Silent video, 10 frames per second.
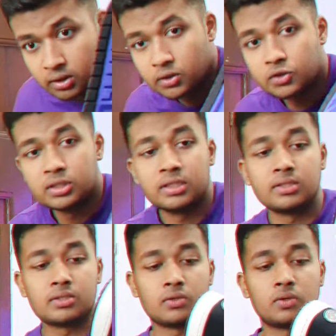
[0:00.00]
Usually the
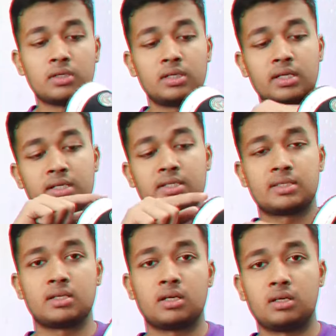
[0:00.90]
sole
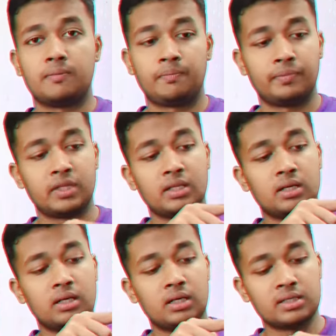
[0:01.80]
is
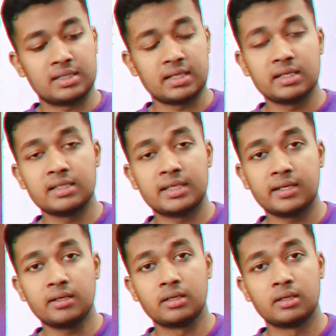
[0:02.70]
a single
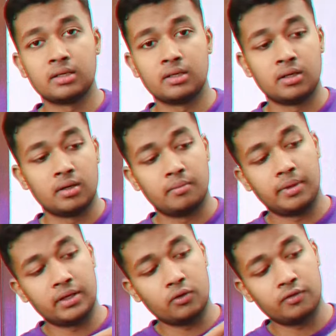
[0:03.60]
thing,
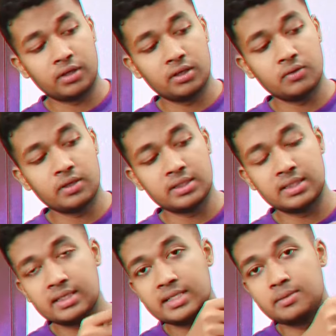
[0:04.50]
but over here you can
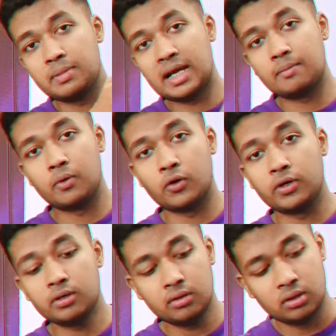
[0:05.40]
see there's a black
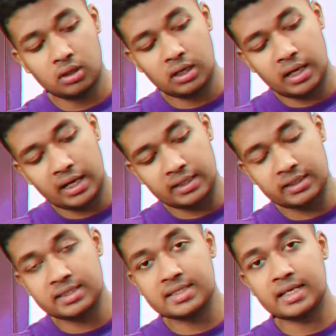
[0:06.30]
border, and the
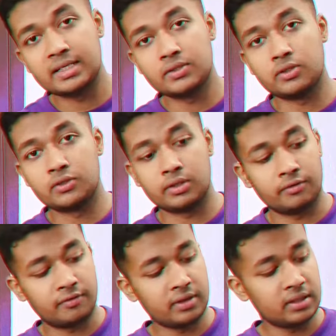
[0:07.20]
inside is also
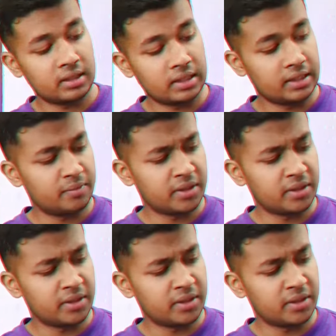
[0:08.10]
different, and the